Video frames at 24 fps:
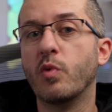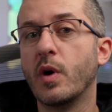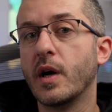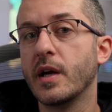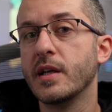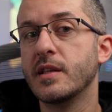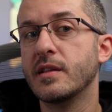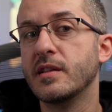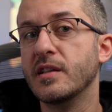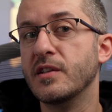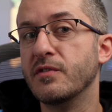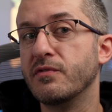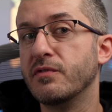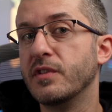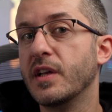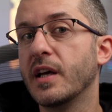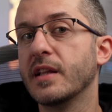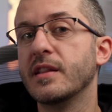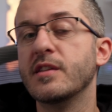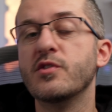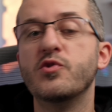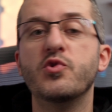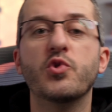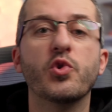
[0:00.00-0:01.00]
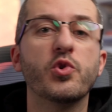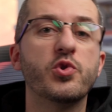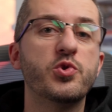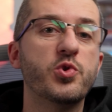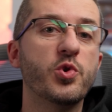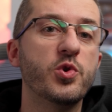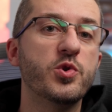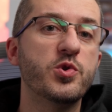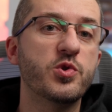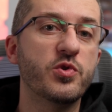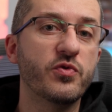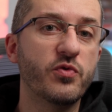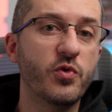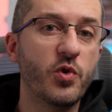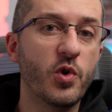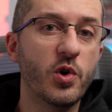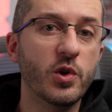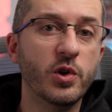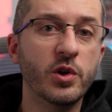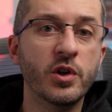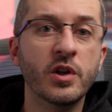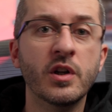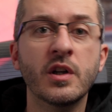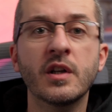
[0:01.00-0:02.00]
white if that is your choice of
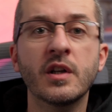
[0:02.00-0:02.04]
color.